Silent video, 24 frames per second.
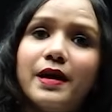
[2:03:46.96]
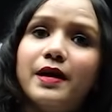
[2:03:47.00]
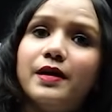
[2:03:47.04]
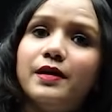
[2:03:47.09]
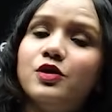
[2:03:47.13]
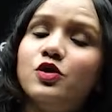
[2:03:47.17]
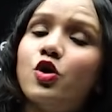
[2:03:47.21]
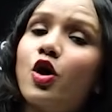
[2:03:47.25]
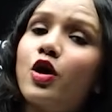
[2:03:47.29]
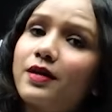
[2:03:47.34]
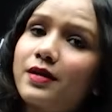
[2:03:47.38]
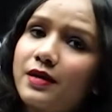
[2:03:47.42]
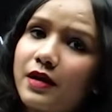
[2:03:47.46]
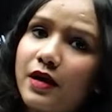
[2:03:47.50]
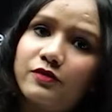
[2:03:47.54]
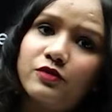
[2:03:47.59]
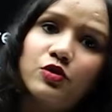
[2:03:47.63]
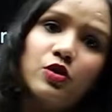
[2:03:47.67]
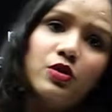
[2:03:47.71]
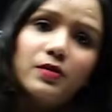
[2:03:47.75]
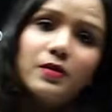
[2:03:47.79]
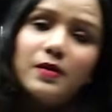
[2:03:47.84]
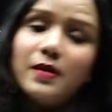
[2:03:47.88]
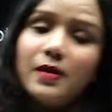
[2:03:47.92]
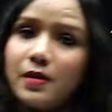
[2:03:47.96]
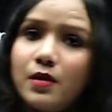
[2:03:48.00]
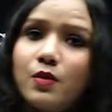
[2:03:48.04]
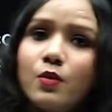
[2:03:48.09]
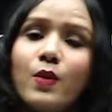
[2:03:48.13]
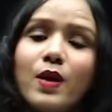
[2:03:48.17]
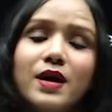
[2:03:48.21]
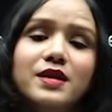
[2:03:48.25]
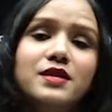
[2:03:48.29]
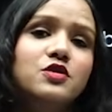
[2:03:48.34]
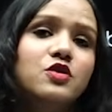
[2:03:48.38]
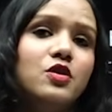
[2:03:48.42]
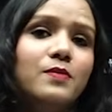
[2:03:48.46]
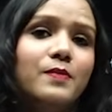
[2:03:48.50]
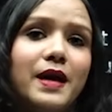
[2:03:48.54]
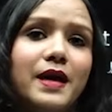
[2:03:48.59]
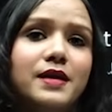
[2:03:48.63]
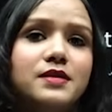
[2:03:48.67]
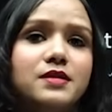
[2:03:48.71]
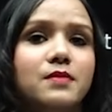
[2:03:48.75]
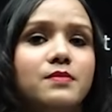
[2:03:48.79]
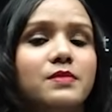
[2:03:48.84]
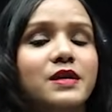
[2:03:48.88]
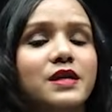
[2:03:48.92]
your loved ones or by
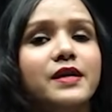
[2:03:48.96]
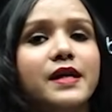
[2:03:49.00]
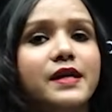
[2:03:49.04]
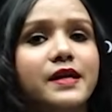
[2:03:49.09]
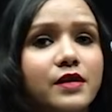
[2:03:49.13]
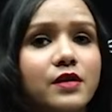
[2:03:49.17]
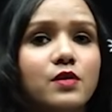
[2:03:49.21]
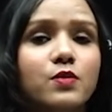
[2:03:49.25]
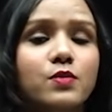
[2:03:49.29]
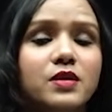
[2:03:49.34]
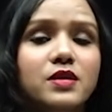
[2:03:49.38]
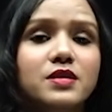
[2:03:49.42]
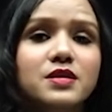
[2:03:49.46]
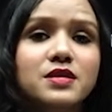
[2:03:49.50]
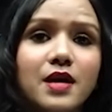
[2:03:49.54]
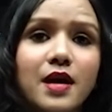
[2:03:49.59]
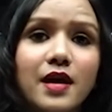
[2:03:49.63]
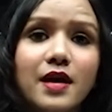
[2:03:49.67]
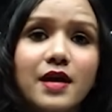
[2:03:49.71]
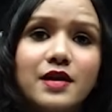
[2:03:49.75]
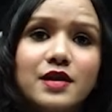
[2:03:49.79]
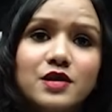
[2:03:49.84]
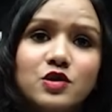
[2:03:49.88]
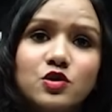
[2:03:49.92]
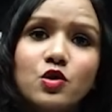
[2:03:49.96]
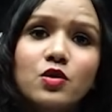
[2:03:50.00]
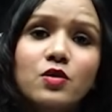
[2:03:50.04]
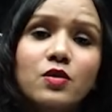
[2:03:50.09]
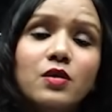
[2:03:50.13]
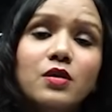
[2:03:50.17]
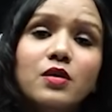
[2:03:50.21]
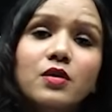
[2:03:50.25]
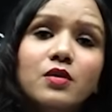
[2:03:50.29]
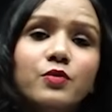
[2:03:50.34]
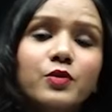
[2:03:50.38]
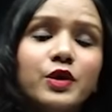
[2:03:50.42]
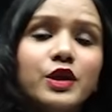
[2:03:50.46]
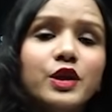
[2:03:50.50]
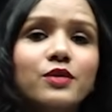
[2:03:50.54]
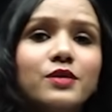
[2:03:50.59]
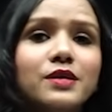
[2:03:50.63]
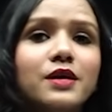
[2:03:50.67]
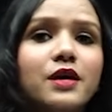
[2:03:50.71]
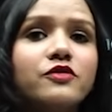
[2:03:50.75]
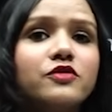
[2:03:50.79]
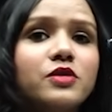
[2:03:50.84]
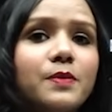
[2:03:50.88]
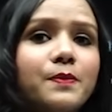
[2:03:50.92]
some near and dear ones. So would you
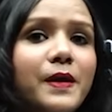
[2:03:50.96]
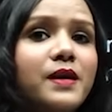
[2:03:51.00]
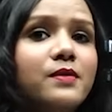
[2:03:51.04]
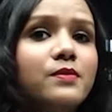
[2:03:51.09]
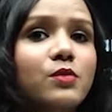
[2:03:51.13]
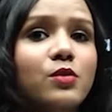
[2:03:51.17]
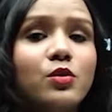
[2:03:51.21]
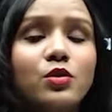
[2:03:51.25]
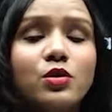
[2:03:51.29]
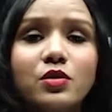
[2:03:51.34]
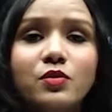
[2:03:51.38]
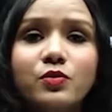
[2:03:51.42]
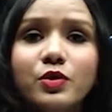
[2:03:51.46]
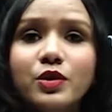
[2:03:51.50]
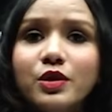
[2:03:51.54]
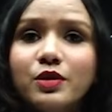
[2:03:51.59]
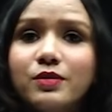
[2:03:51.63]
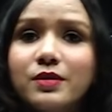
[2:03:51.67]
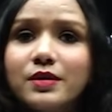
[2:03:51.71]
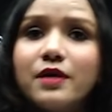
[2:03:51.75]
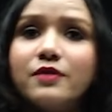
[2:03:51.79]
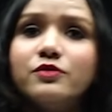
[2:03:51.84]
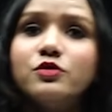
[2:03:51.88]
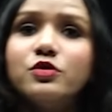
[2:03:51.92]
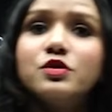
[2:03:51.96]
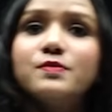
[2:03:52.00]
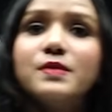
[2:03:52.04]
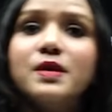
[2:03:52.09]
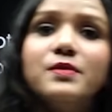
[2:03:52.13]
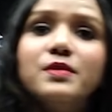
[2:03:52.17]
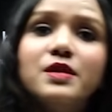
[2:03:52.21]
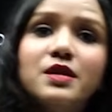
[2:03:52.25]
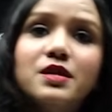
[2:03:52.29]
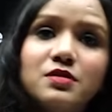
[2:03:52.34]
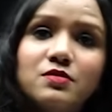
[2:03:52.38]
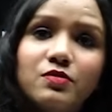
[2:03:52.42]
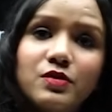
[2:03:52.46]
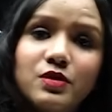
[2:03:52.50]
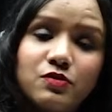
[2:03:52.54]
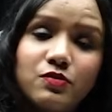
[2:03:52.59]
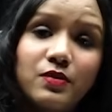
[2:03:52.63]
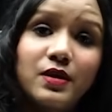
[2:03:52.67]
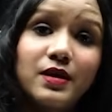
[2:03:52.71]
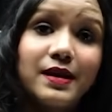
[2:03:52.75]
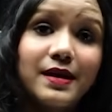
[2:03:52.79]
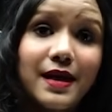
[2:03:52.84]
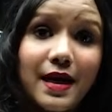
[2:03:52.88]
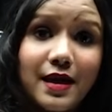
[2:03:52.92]
love the pen more, or would you love those memories which were
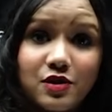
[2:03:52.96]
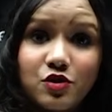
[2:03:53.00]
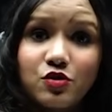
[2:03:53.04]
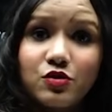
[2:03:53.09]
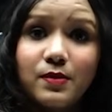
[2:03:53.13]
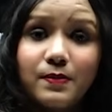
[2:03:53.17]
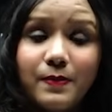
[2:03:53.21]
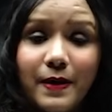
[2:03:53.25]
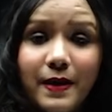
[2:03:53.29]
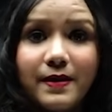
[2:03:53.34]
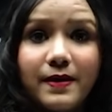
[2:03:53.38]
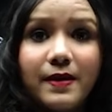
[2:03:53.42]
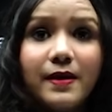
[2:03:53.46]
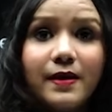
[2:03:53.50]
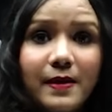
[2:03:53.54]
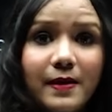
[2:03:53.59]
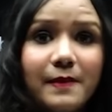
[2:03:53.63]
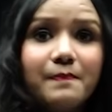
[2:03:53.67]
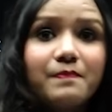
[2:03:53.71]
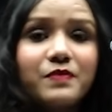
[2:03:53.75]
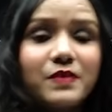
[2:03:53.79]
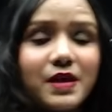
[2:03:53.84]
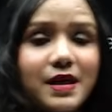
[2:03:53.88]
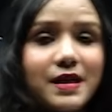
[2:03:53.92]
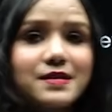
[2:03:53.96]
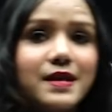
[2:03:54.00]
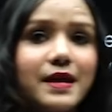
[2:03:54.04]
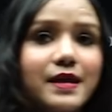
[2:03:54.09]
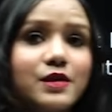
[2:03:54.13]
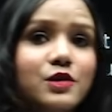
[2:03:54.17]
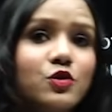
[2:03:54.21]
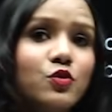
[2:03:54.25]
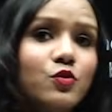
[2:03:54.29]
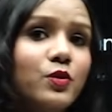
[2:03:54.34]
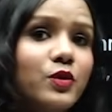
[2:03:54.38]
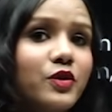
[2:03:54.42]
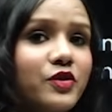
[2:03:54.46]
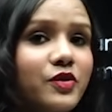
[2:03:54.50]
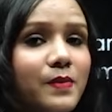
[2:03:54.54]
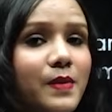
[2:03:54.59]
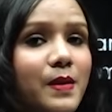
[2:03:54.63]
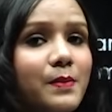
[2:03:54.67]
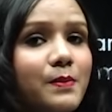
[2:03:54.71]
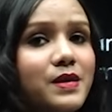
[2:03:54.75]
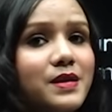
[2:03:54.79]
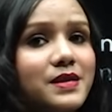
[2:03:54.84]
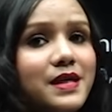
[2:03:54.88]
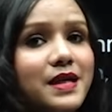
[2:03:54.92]
attached to the pen? It's like you would
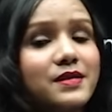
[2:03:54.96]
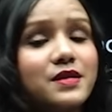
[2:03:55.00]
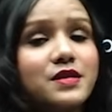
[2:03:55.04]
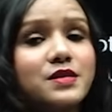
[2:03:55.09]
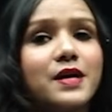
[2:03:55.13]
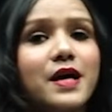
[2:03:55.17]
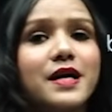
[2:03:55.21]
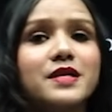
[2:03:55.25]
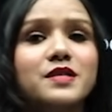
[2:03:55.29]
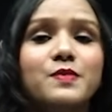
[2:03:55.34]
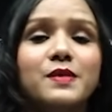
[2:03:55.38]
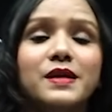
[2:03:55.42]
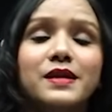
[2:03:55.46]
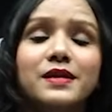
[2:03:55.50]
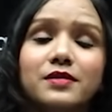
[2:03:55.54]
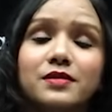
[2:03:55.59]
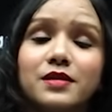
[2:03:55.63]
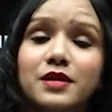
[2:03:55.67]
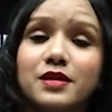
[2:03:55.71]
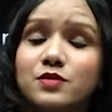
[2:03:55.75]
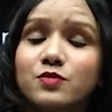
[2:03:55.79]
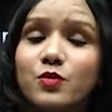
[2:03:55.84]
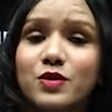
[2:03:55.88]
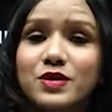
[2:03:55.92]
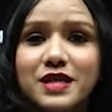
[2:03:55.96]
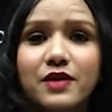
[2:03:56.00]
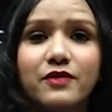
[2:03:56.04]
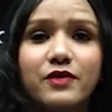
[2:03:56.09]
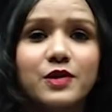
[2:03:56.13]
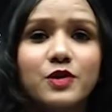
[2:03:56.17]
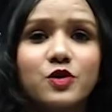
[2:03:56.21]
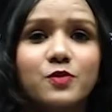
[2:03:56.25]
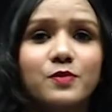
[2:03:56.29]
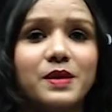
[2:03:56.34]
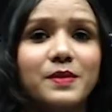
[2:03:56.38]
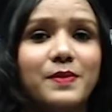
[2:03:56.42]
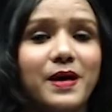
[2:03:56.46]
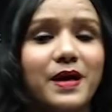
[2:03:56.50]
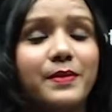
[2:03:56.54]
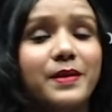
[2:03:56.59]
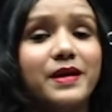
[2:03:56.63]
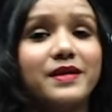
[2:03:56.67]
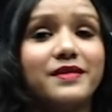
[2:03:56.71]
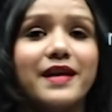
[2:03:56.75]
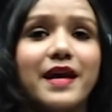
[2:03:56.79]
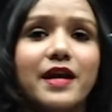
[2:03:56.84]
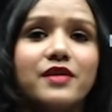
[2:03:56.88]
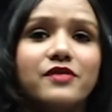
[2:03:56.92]
remember that this was given to me by my
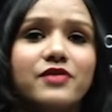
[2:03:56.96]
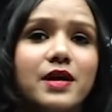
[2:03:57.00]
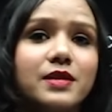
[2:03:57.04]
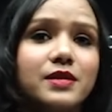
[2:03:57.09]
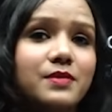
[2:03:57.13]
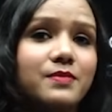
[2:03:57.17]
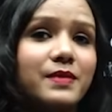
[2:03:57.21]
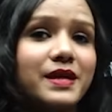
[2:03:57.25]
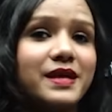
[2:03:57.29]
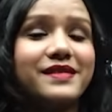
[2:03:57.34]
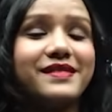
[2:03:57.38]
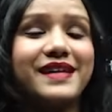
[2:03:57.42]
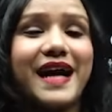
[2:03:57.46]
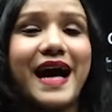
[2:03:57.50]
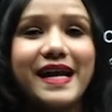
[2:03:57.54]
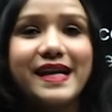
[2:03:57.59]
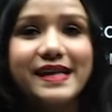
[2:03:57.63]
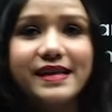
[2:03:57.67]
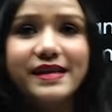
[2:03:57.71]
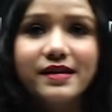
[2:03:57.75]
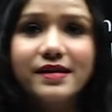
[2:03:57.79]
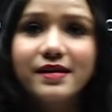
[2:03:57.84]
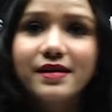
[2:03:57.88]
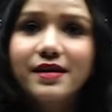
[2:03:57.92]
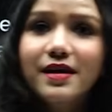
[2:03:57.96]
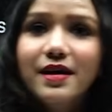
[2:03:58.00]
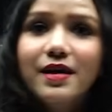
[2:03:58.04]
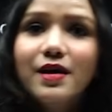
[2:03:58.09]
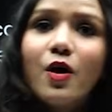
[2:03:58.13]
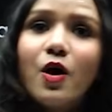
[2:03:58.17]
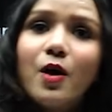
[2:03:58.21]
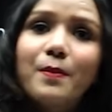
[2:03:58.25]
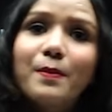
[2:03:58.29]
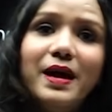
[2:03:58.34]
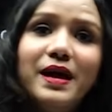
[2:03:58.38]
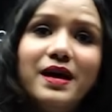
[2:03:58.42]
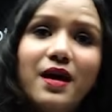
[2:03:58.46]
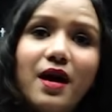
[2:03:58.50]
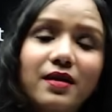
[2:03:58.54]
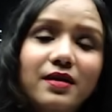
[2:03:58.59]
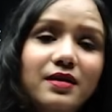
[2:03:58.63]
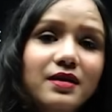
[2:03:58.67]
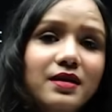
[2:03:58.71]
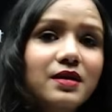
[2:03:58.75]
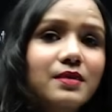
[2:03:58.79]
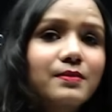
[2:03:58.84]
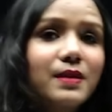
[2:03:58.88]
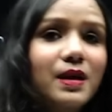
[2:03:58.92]
grandfather, my granny, or my uncle, my